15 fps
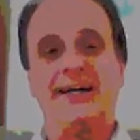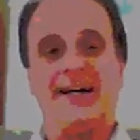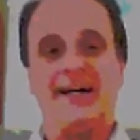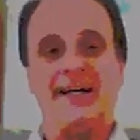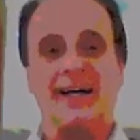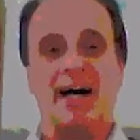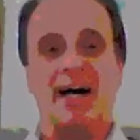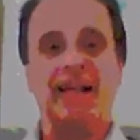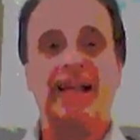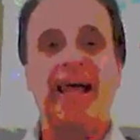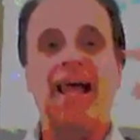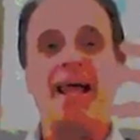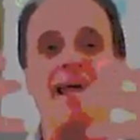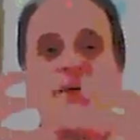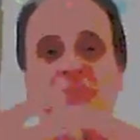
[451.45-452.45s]
a
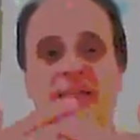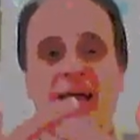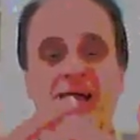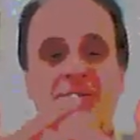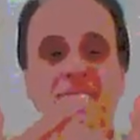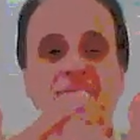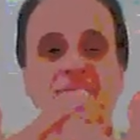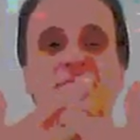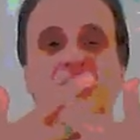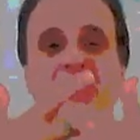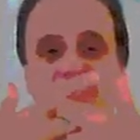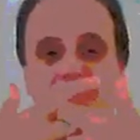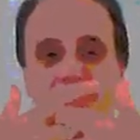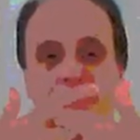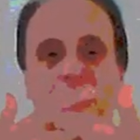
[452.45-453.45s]
name that
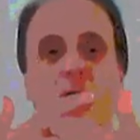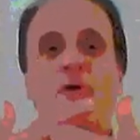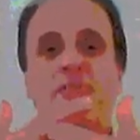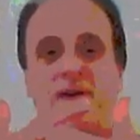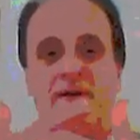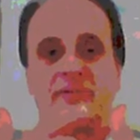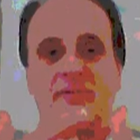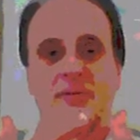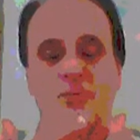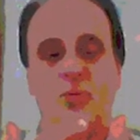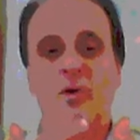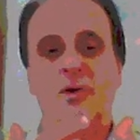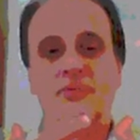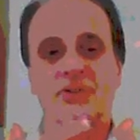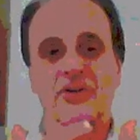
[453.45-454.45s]
fits both of them.
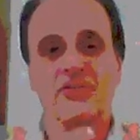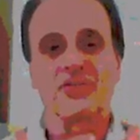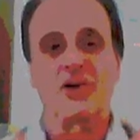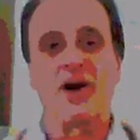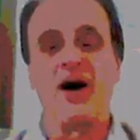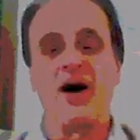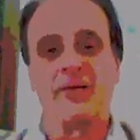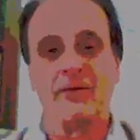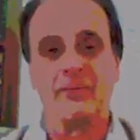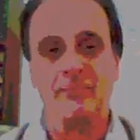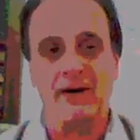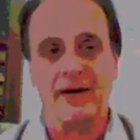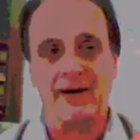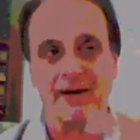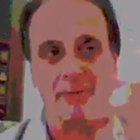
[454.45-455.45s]
We'll just call
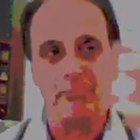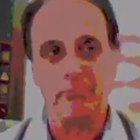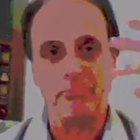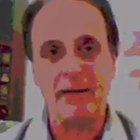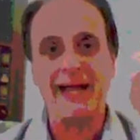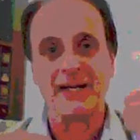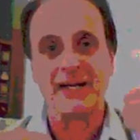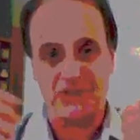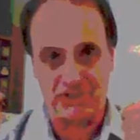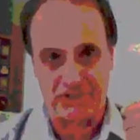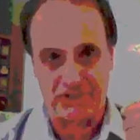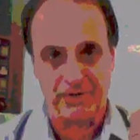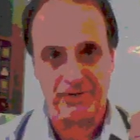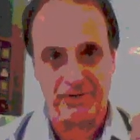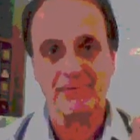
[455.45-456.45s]
them
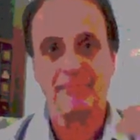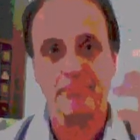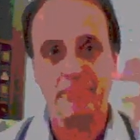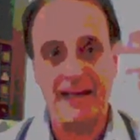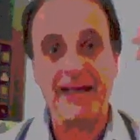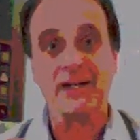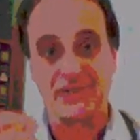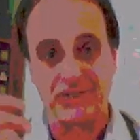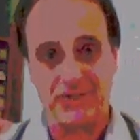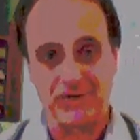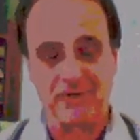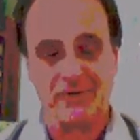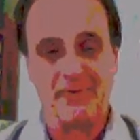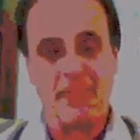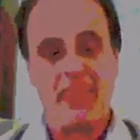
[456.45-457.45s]
Begster,
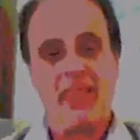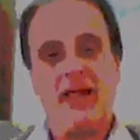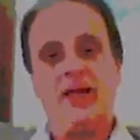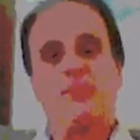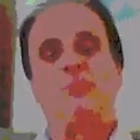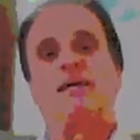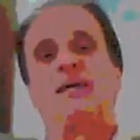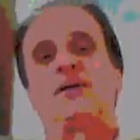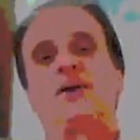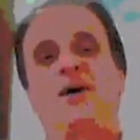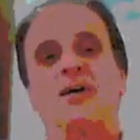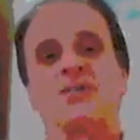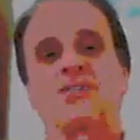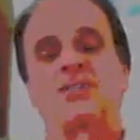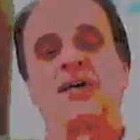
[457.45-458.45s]

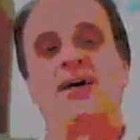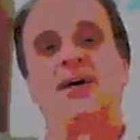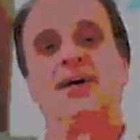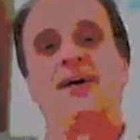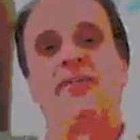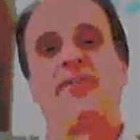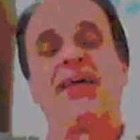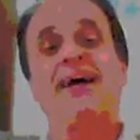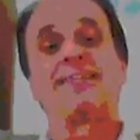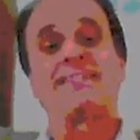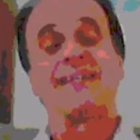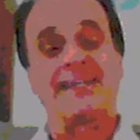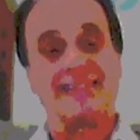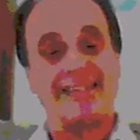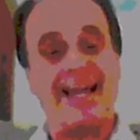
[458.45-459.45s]
because
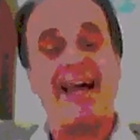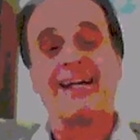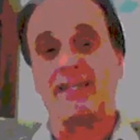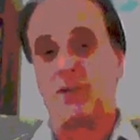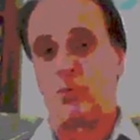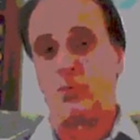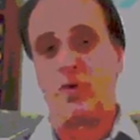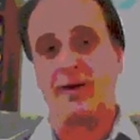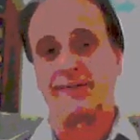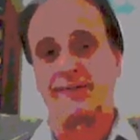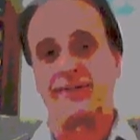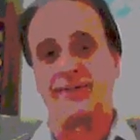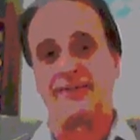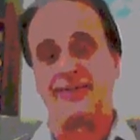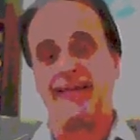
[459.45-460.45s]
that's exactly
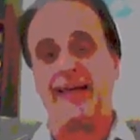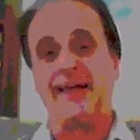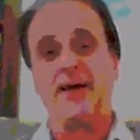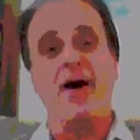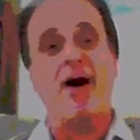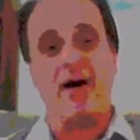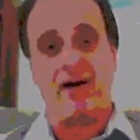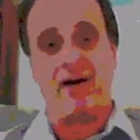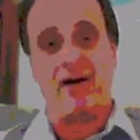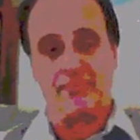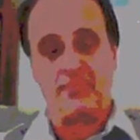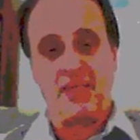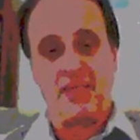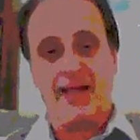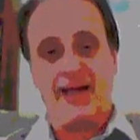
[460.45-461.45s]
what they are.
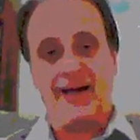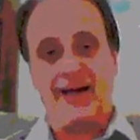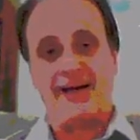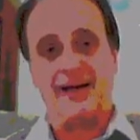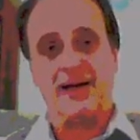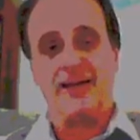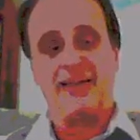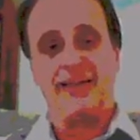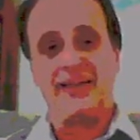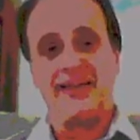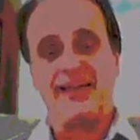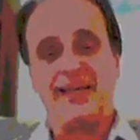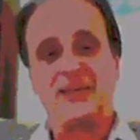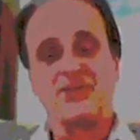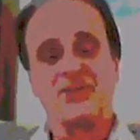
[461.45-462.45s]

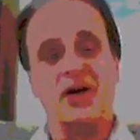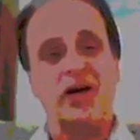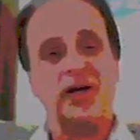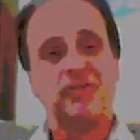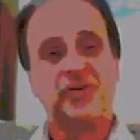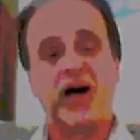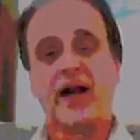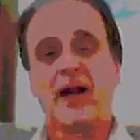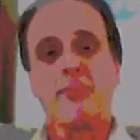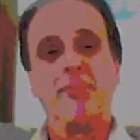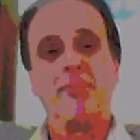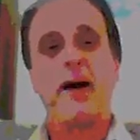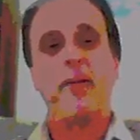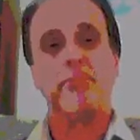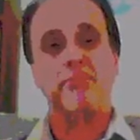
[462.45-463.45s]
It's all
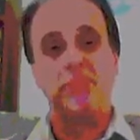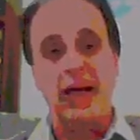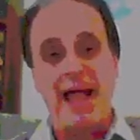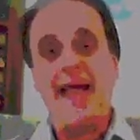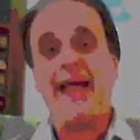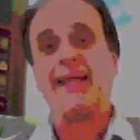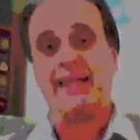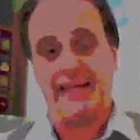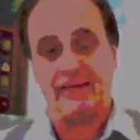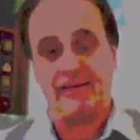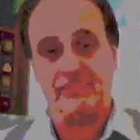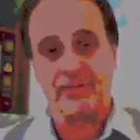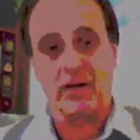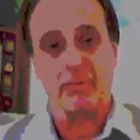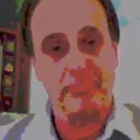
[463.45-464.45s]
about begging.
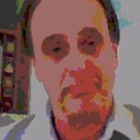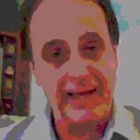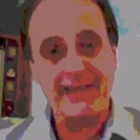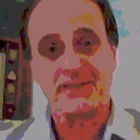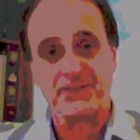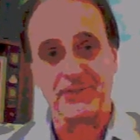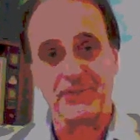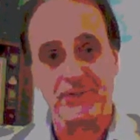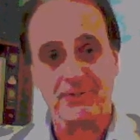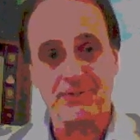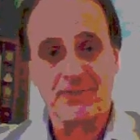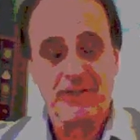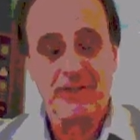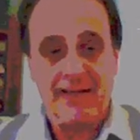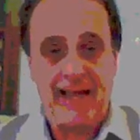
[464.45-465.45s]
They're
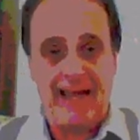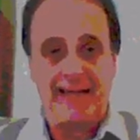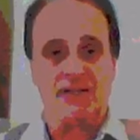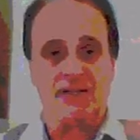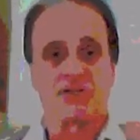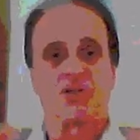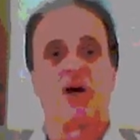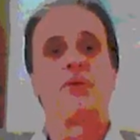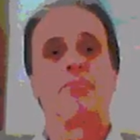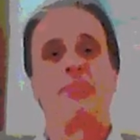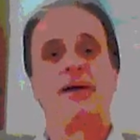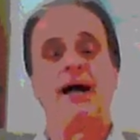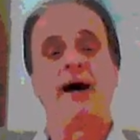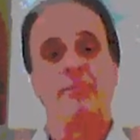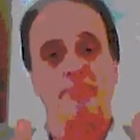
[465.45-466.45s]
Begsters, and it's all
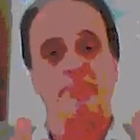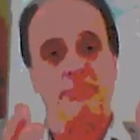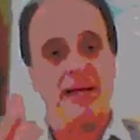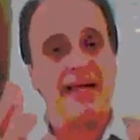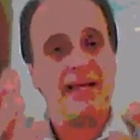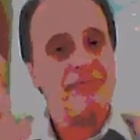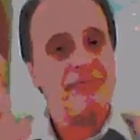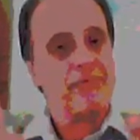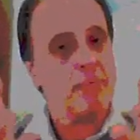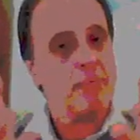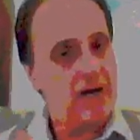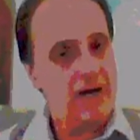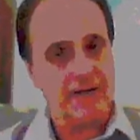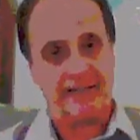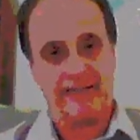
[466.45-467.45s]
about begging for
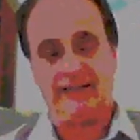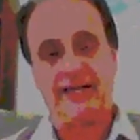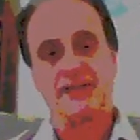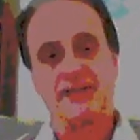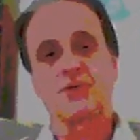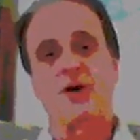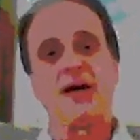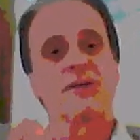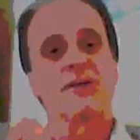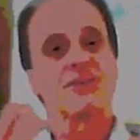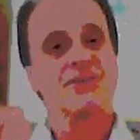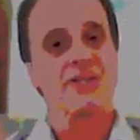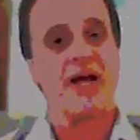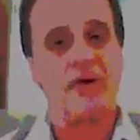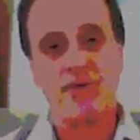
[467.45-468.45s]
money and trying to
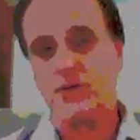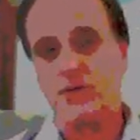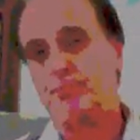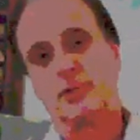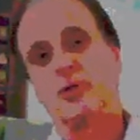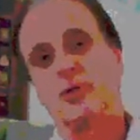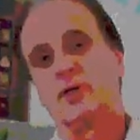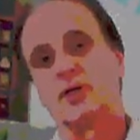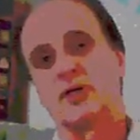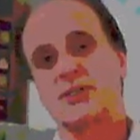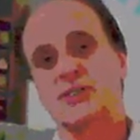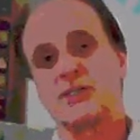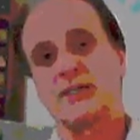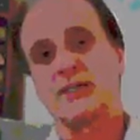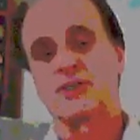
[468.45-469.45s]
sell you
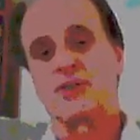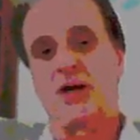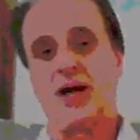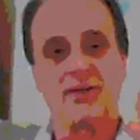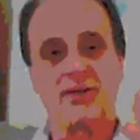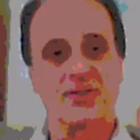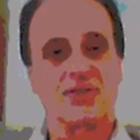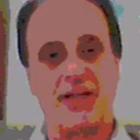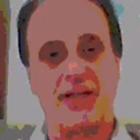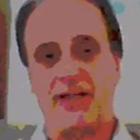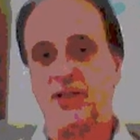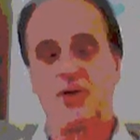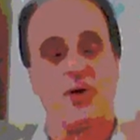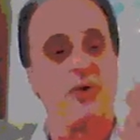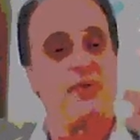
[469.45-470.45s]
books and trying to,
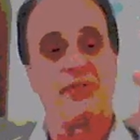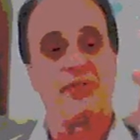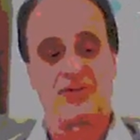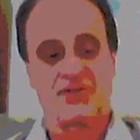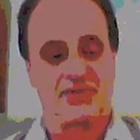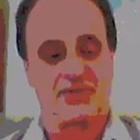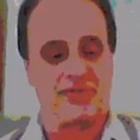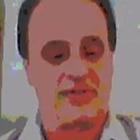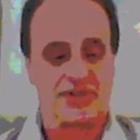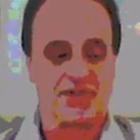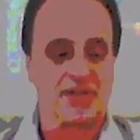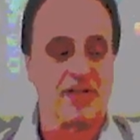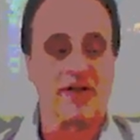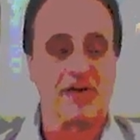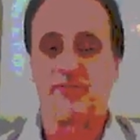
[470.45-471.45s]
you know, this
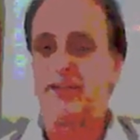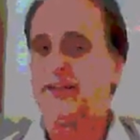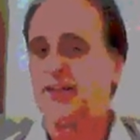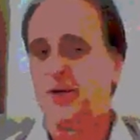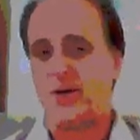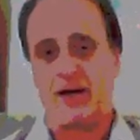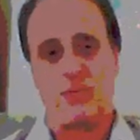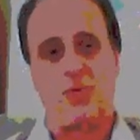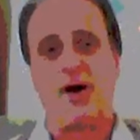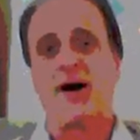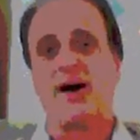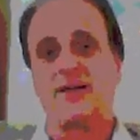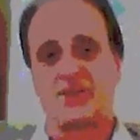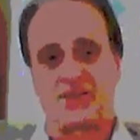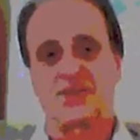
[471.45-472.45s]
little video I
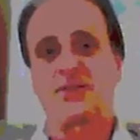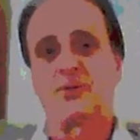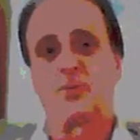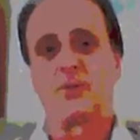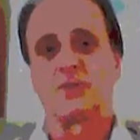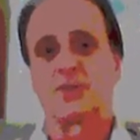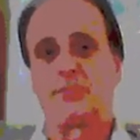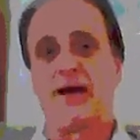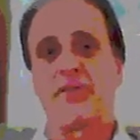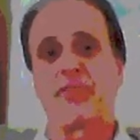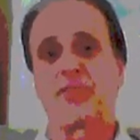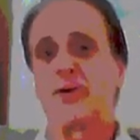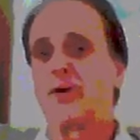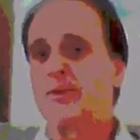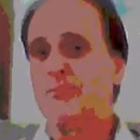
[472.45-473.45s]
watched was about
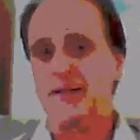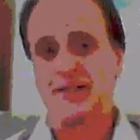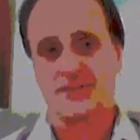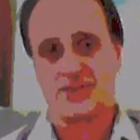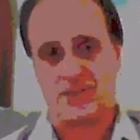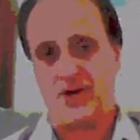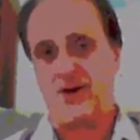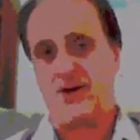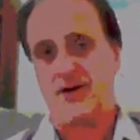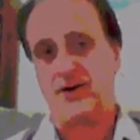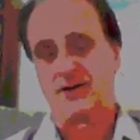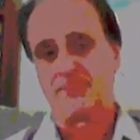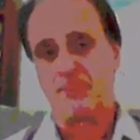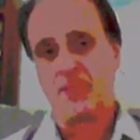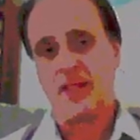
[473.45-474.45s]
30 minutes
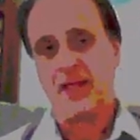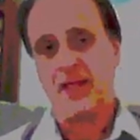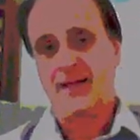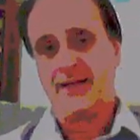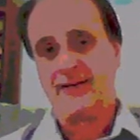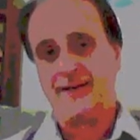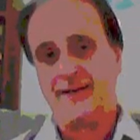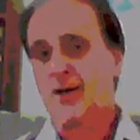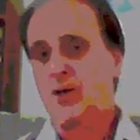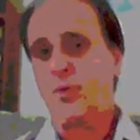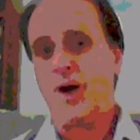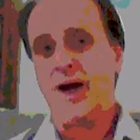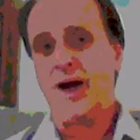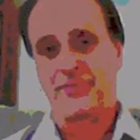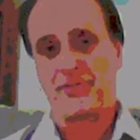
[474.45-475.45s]
long. Not
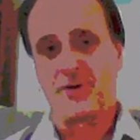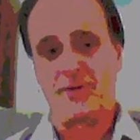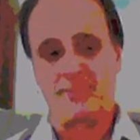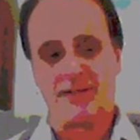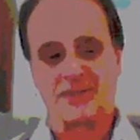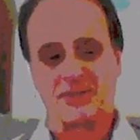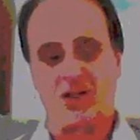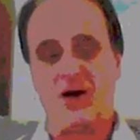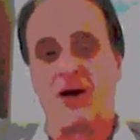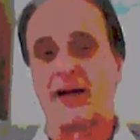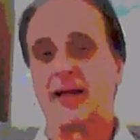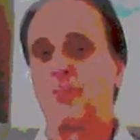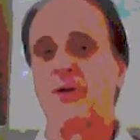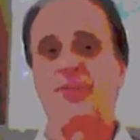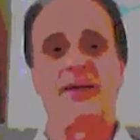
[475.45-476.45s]
quite 30 minutes long,
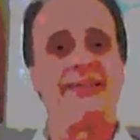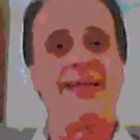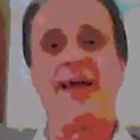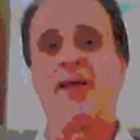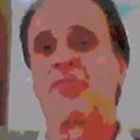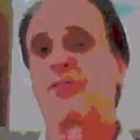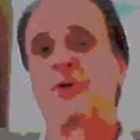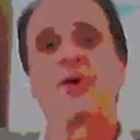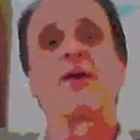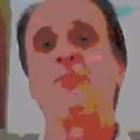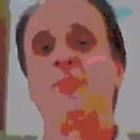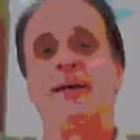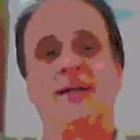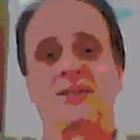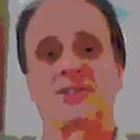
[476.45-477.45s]
and within that 30
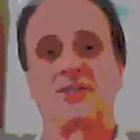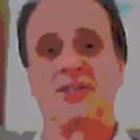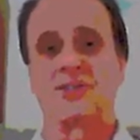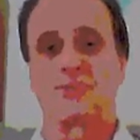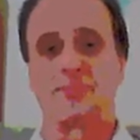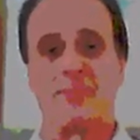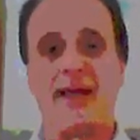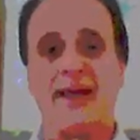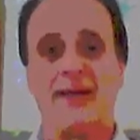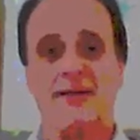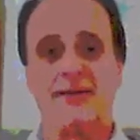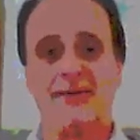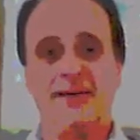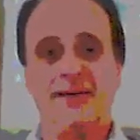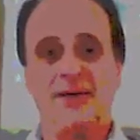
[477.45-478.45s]
minutes, this
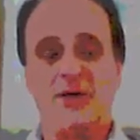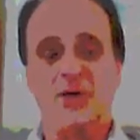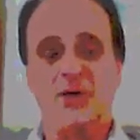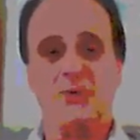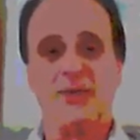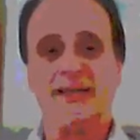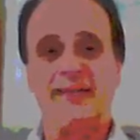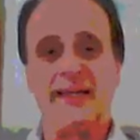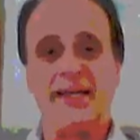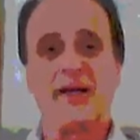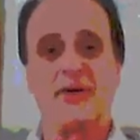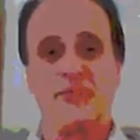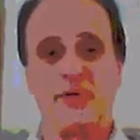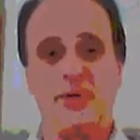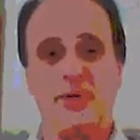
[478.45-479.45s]
man who did the
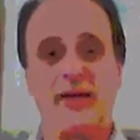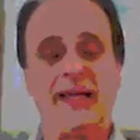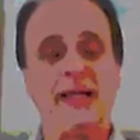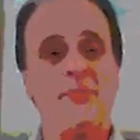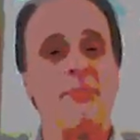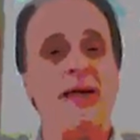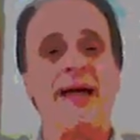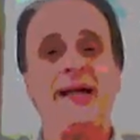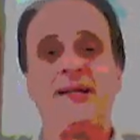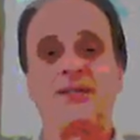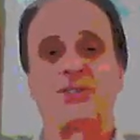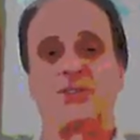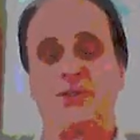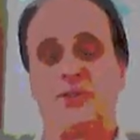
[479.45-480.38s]
interviewing, he managed